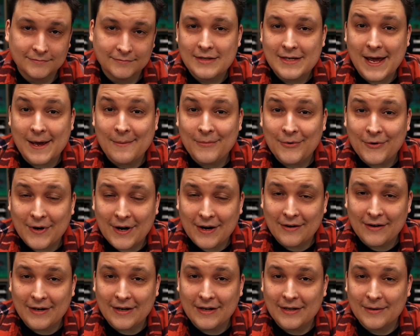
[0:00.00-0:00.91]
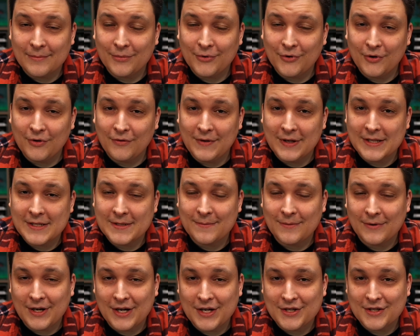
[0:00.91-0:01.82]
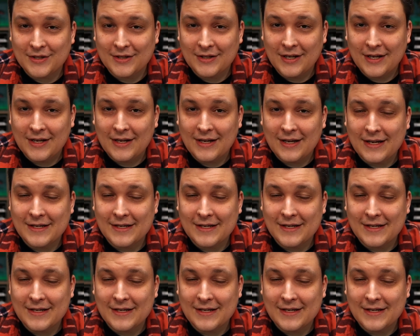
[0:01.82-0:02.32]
Temporary improved inspiration